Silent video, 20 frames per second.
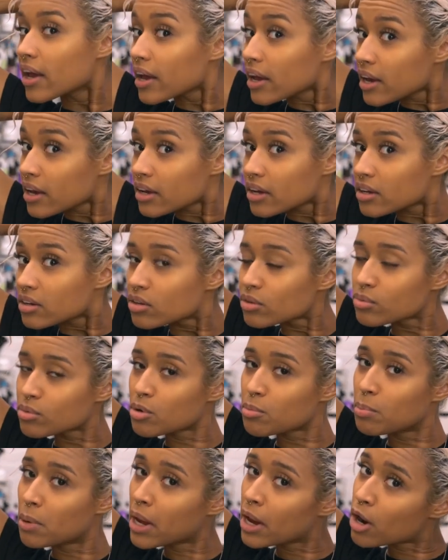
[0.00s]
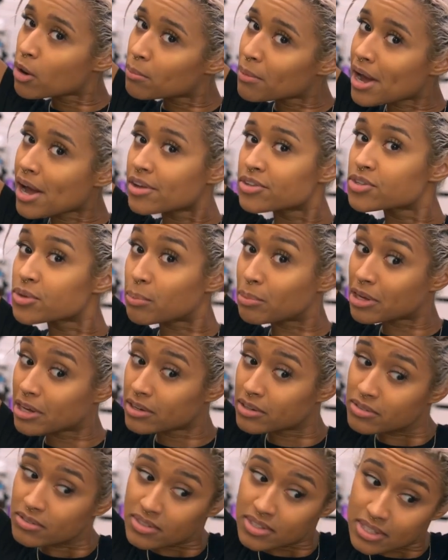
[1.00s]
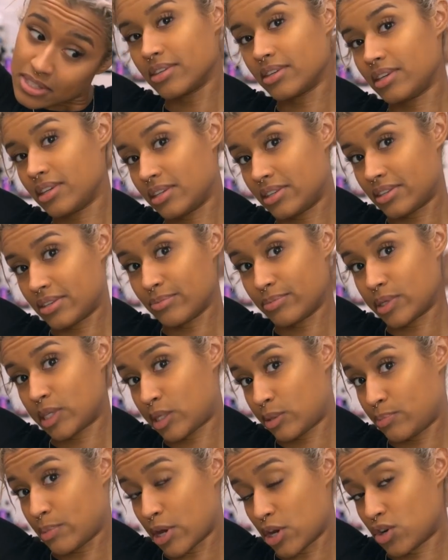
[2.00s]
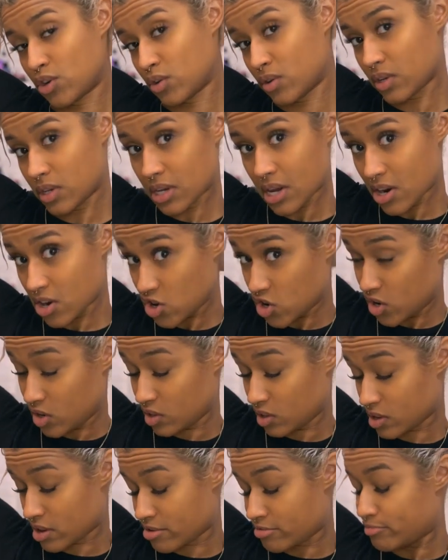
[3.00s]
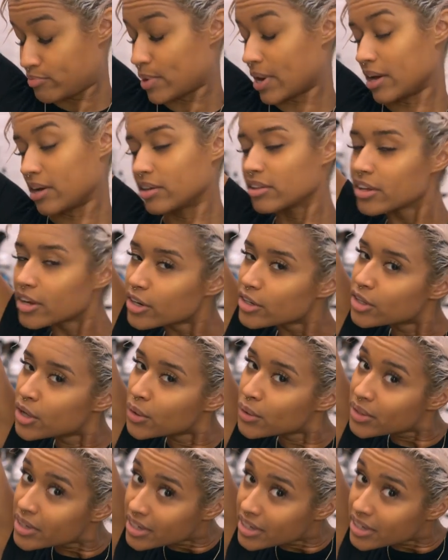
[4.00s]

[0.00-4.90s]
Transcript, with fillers: and repair mask because it needs some special attention and love back there. Don't